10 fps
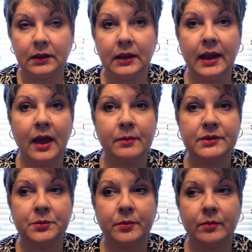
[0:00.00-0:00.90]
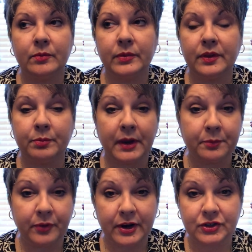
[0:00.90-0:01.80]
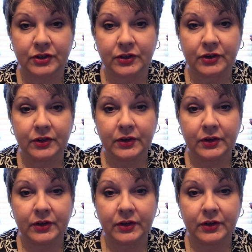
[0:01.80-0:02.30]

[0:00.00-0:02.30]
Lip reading: It helps with blood pressure.